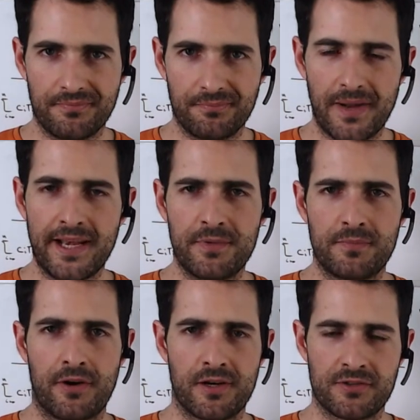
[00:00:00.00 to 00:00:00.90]
my name is
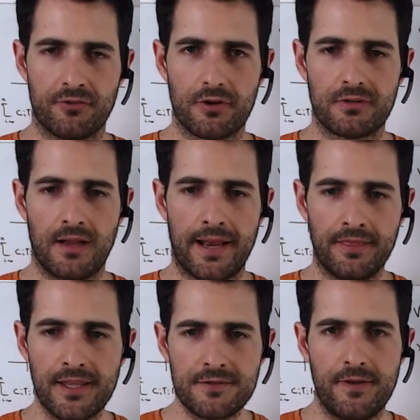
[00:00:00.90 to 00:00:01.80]
Mariano Zeron, and in
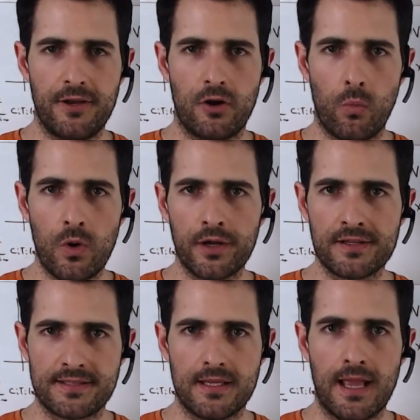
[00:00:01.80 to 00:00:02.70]
this video, we're going to
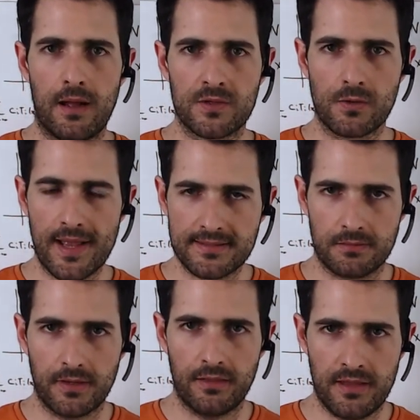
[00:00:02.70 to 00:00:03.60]
see how to
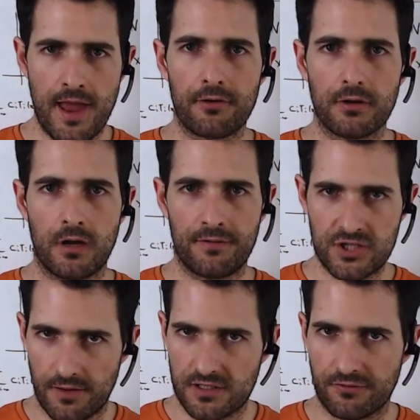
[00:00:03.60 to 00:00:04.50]
estimate the error of a
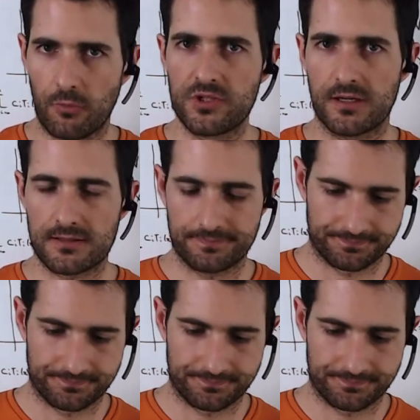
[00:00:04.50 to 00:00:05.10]
Chebyshev object.